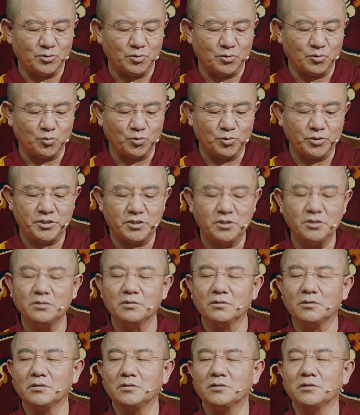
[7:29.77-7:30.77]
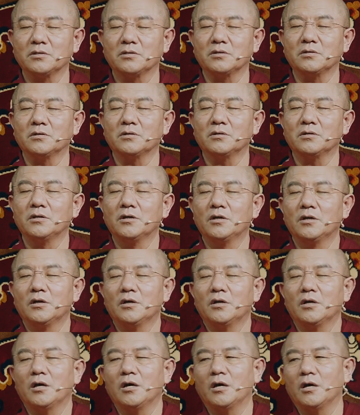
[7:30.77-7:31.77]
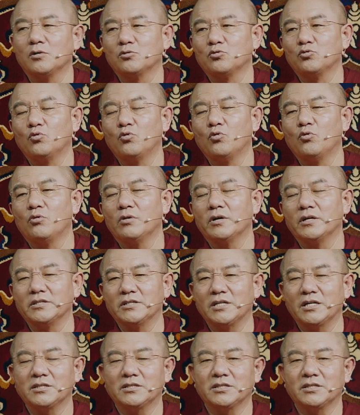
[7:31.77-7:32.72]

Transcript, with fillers: great um, uh, offering.